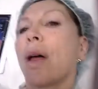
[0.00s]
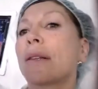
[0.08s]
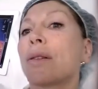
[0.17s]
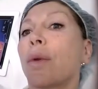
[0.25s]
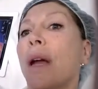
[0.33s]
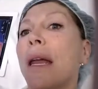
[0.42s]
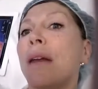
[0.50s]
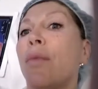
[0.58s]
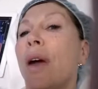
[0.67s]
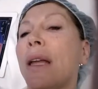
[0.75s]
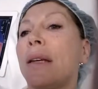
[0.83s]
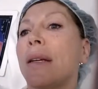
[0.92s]
Okay, so we're
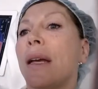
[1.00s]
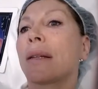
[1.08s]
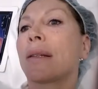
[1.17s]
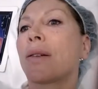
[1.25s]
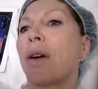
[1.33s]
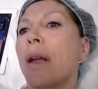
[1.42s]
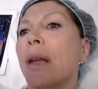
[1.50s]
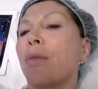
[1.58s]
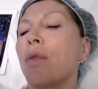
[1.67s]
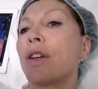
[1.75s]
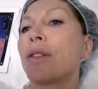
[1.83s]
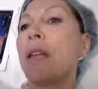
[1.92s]
getting ready to get
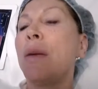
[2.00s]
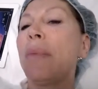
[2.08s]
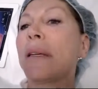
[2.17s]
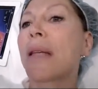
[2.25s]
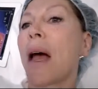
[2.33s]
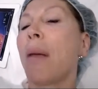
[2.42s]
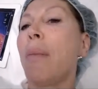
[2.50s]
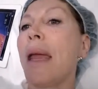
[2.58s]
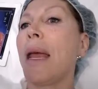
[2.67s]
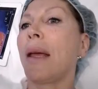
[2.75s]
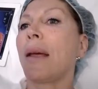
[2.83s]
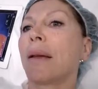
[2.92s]
started. What you're seeing beside
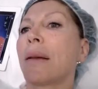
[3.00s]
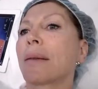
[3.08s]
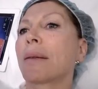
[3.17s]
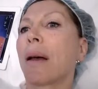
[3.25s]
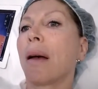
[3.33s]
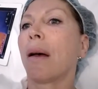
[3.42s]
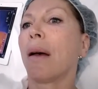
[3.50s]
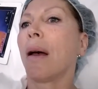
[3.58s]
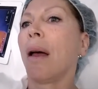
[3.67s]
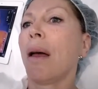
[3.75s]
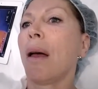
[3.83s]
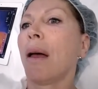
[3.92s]
me is
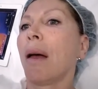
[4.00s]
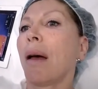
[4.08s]
what